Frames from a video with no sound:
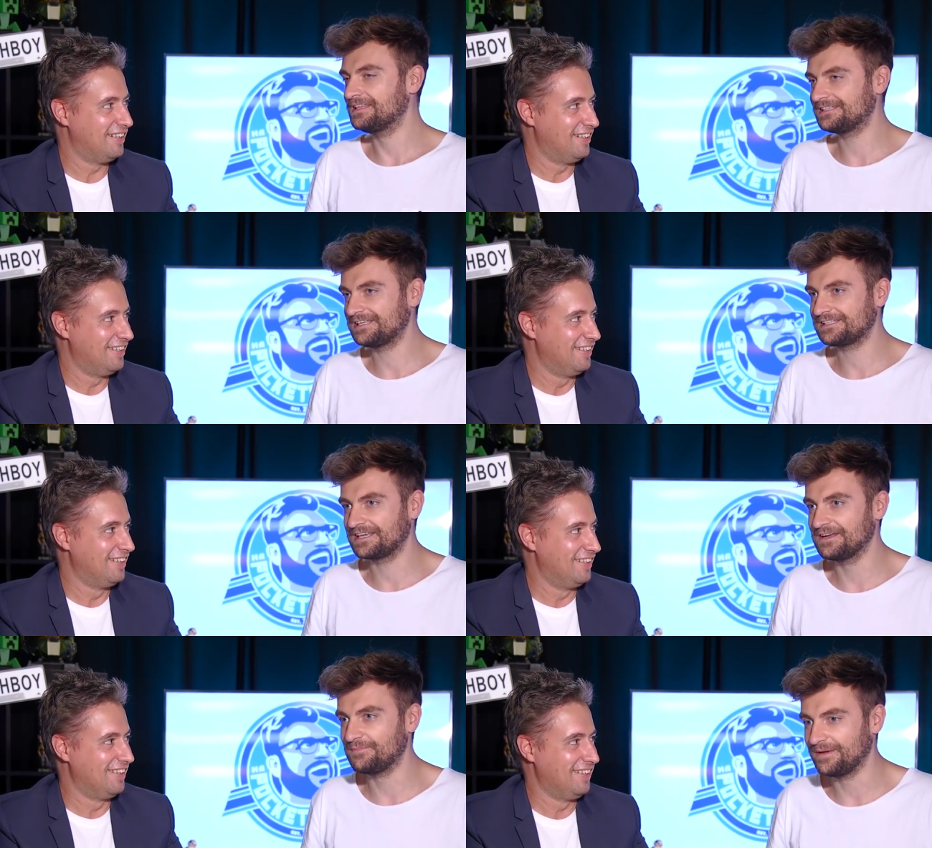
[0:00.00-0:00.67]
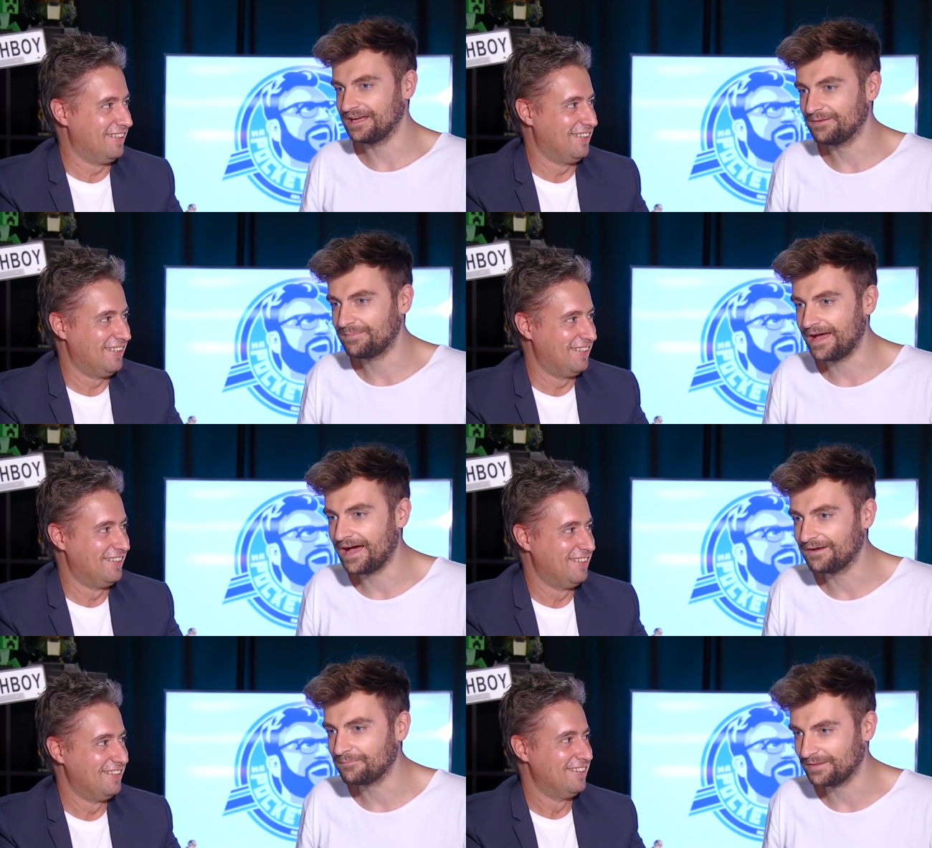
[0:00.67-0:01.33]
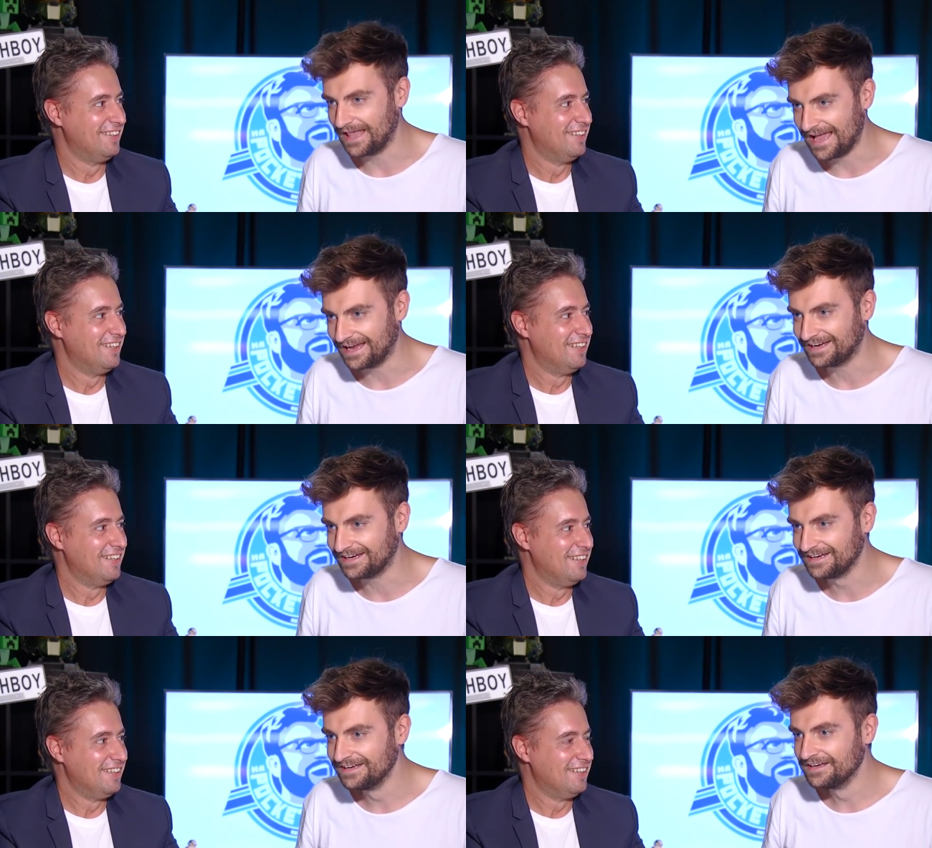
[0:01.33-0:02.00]
Speaker 1: this is gonna be about
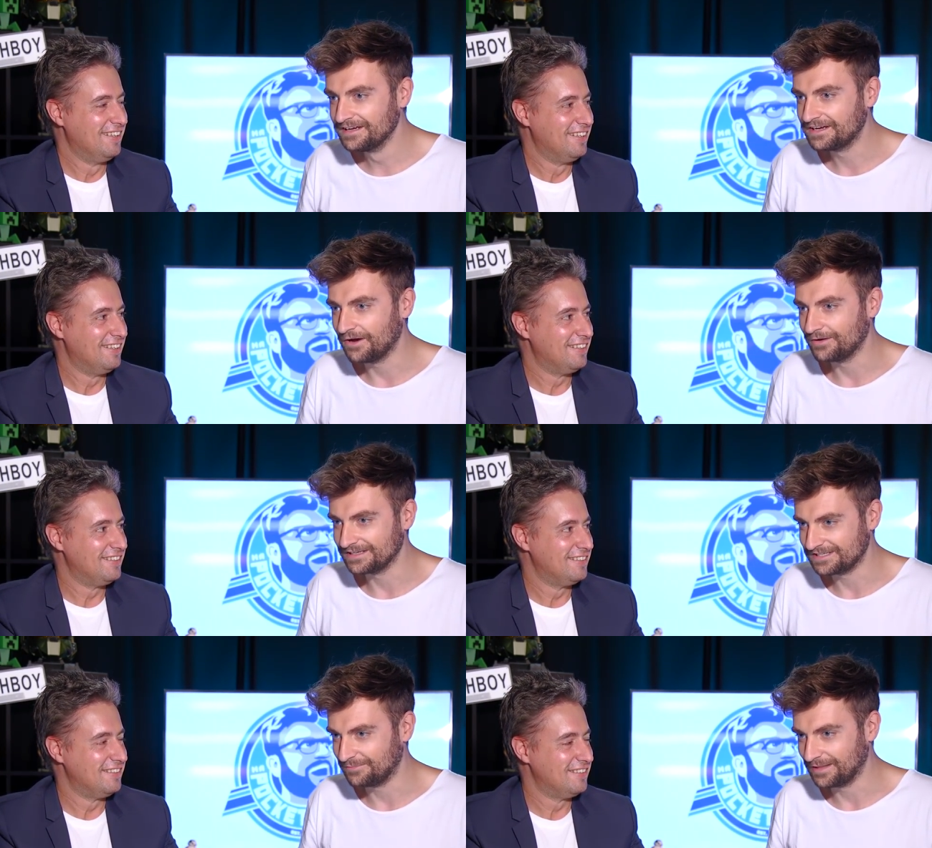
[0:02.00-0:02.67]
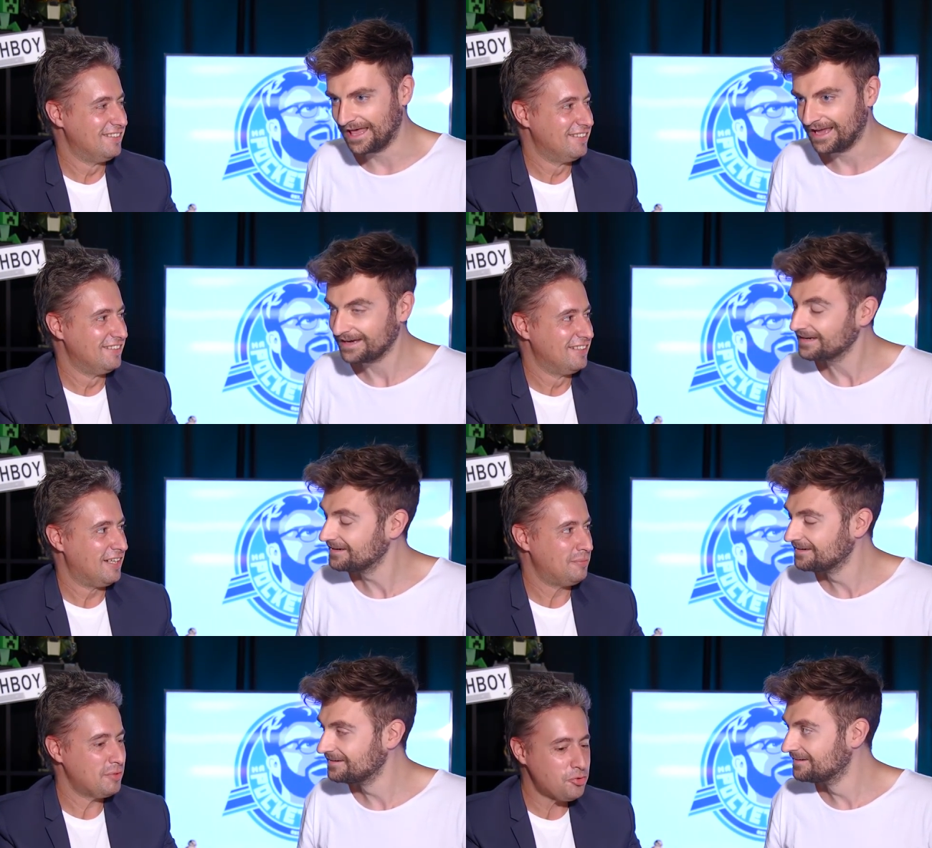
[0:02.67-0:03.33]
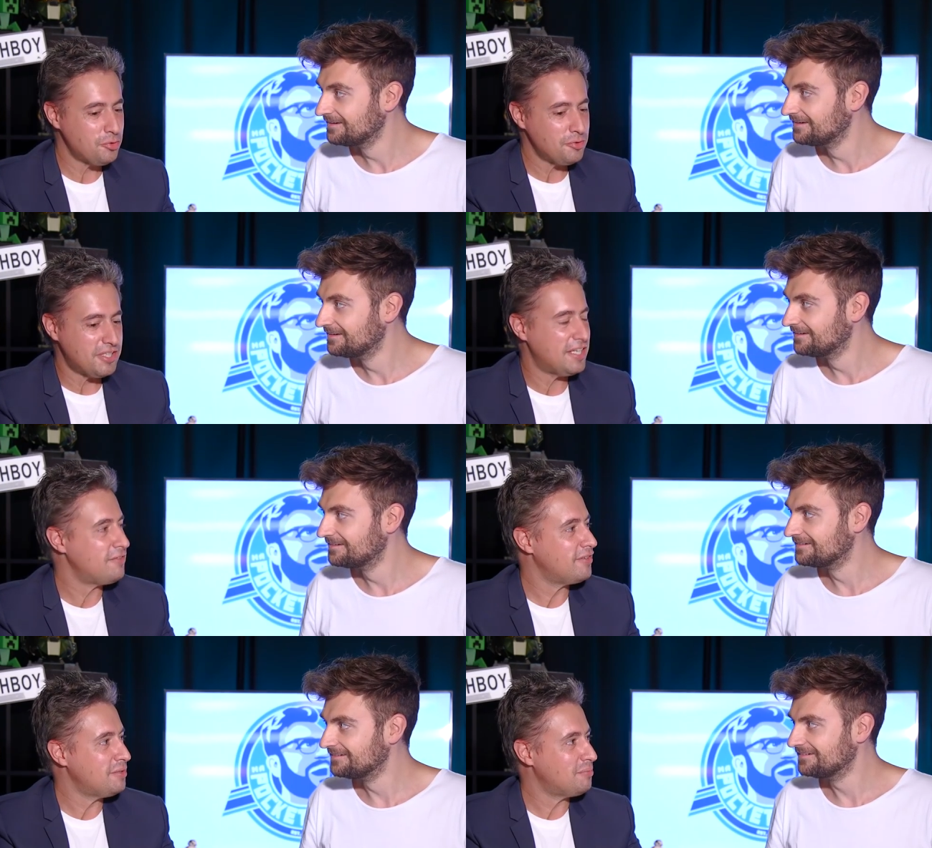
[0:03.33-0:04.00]
blank going to blank. I'm a true
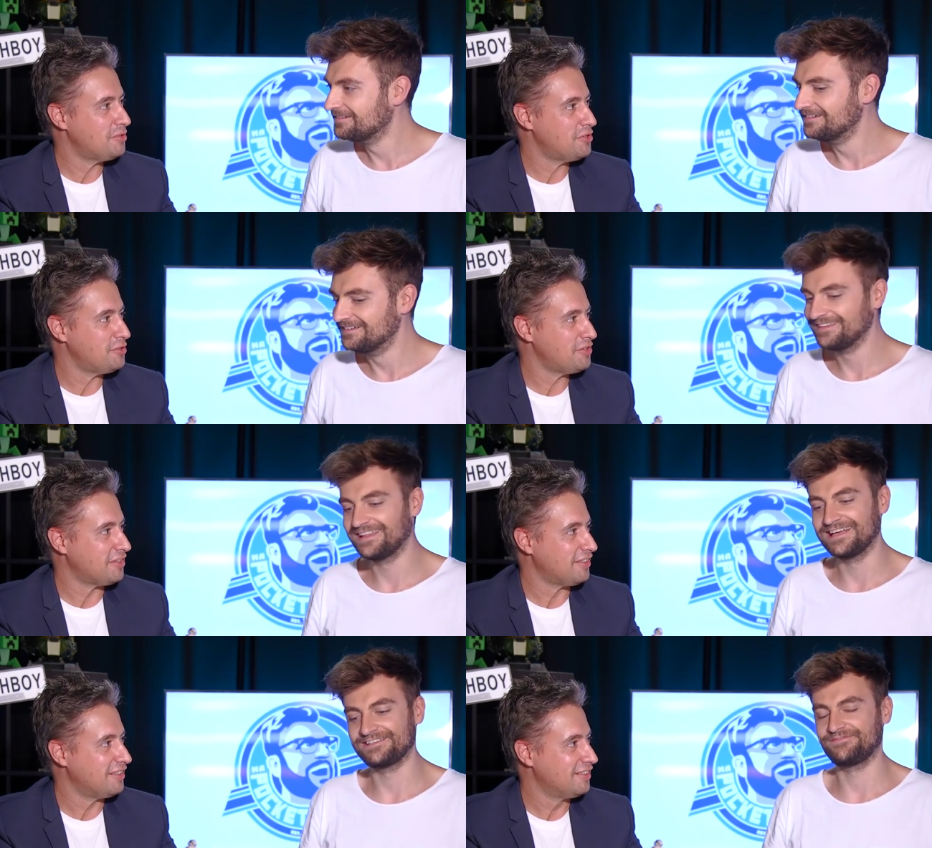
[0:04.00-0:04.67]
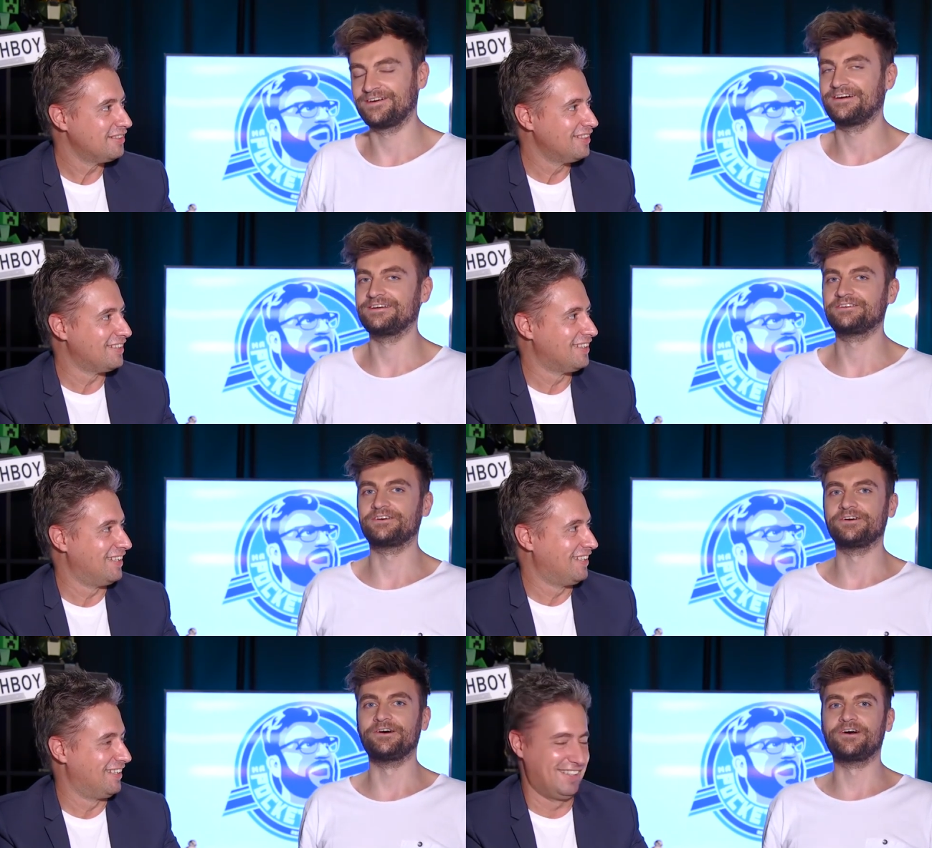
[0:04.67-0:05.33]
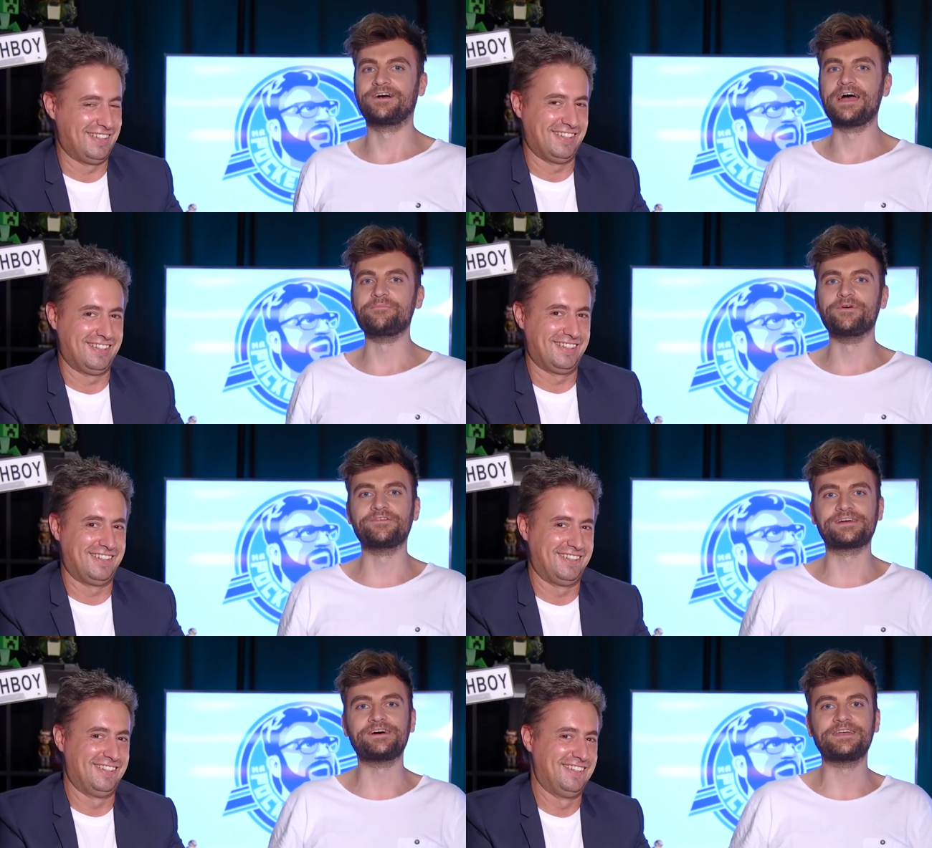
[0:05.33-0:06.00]
TV producer. That's very true. All right,
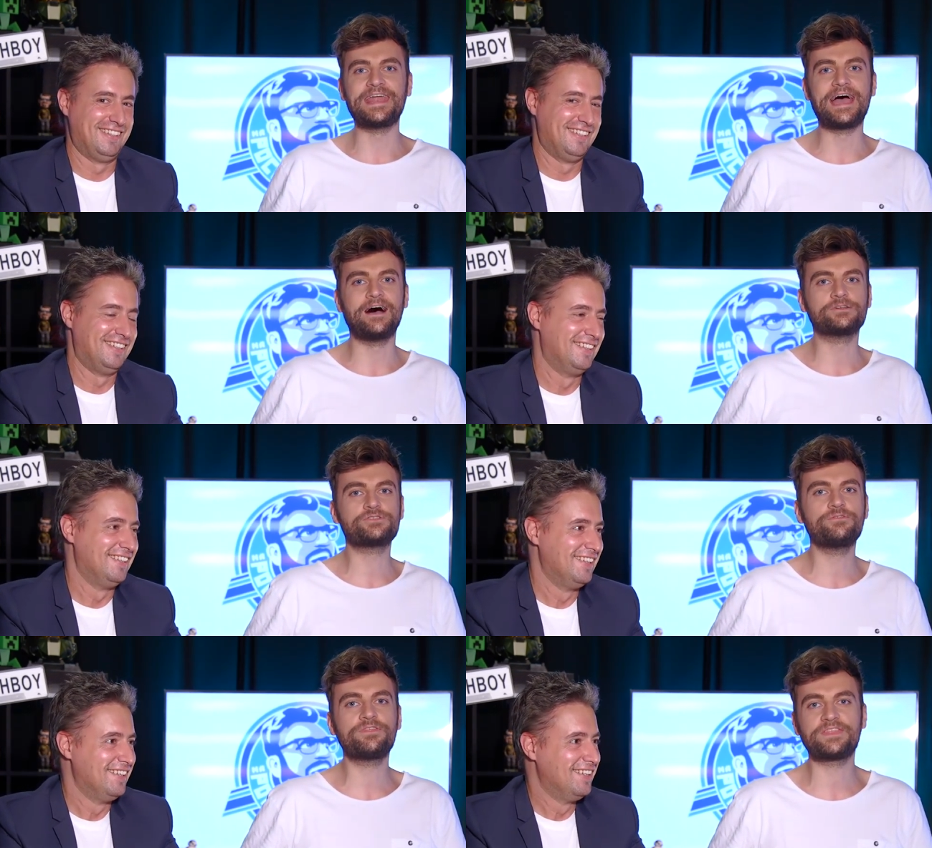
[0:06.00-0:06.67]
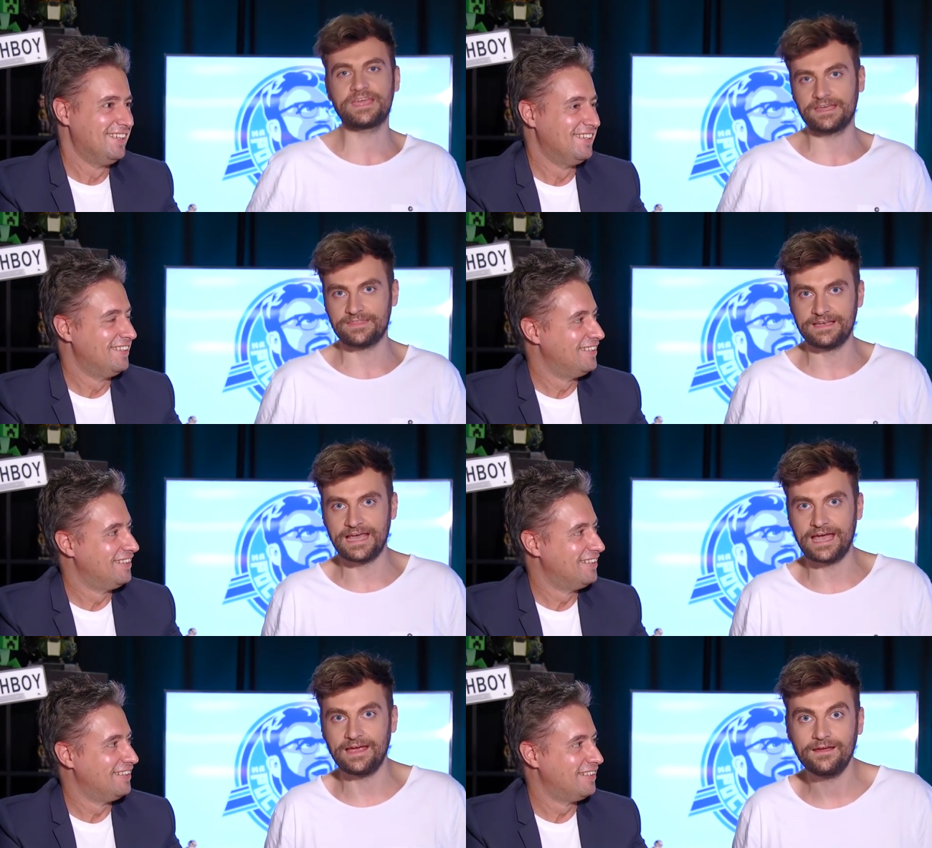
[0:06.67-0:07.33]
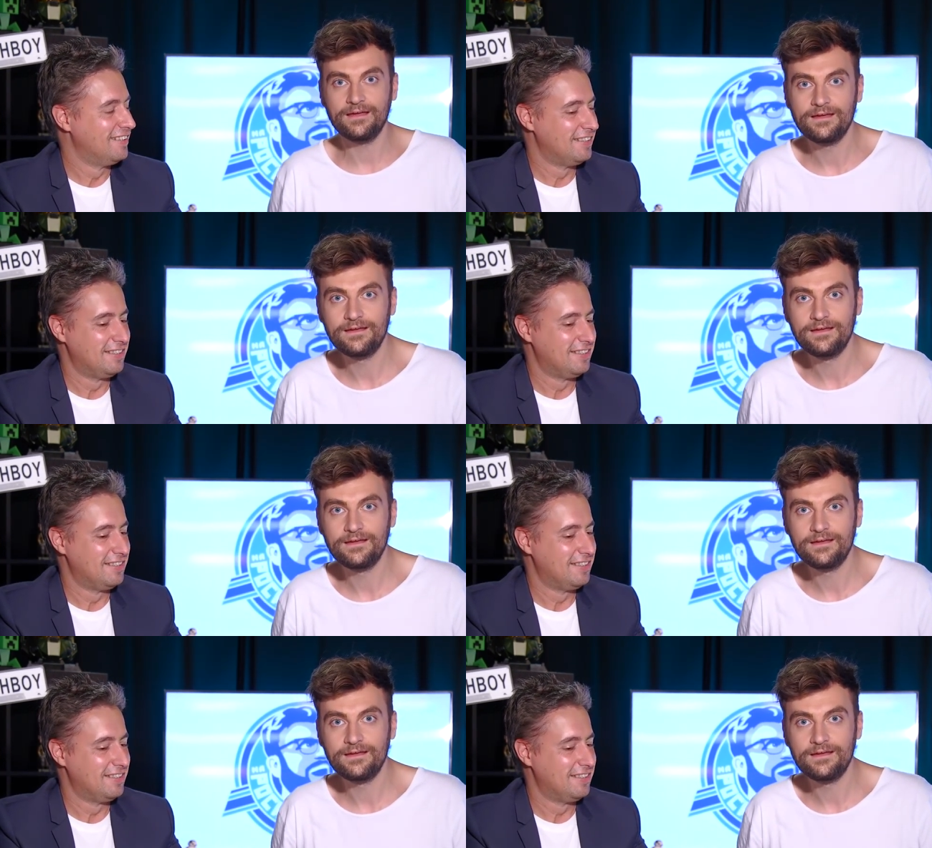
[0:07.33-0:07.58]
moving on now. Two thing of the day.